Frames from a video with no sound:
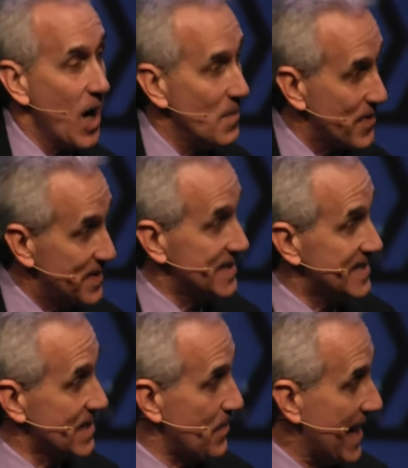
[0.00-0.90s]
This
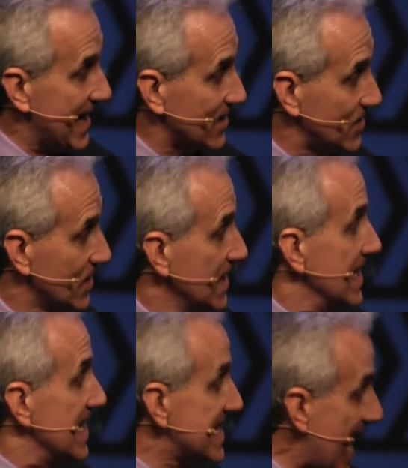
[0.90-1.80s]
is a panel
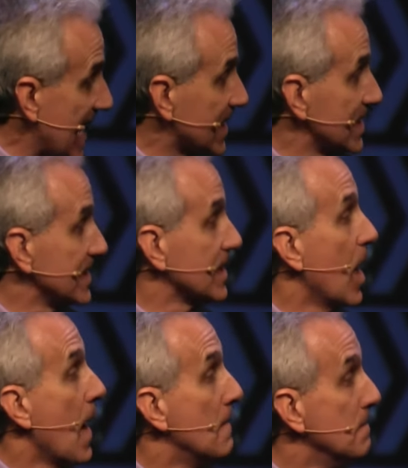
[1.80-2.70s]
tackling
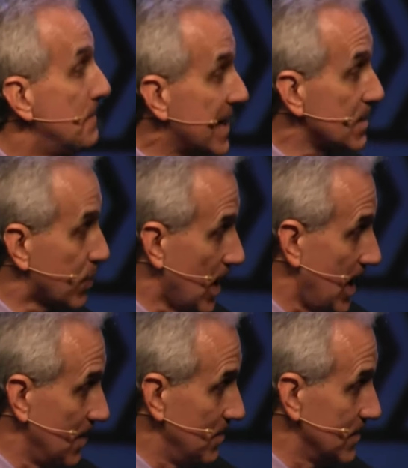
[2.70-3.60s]
big
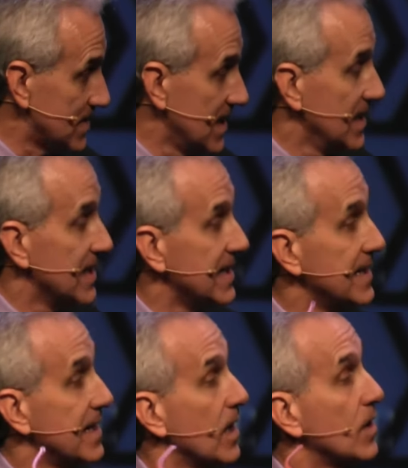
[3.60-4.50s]
problems
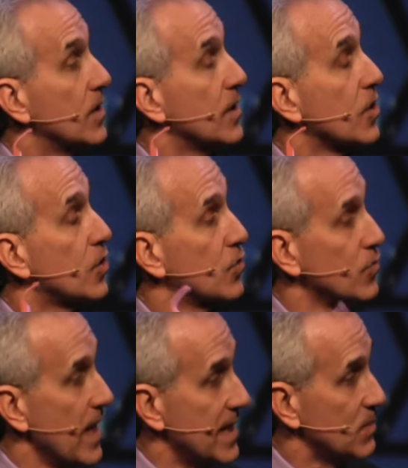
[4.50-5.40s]
in an
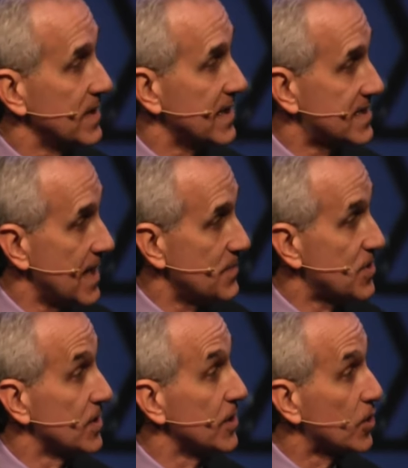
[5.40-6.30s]
incredibly,
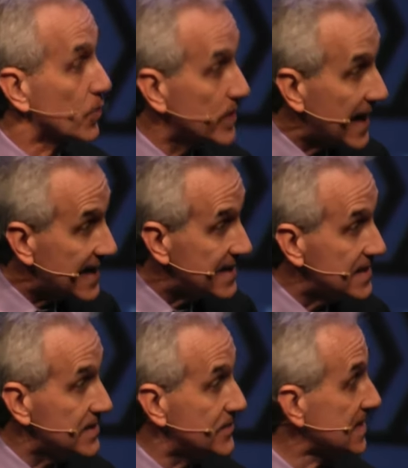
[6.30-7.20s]
exceptionally creative,